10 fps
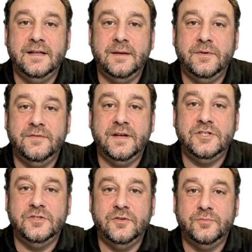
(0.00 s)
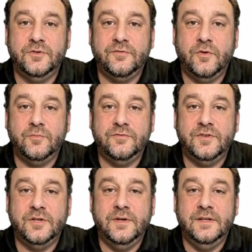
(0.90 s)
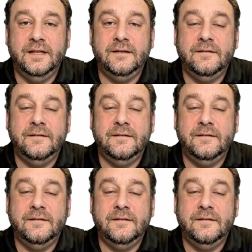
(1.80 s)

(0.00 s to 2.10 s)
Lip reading: that professionals perform frequently.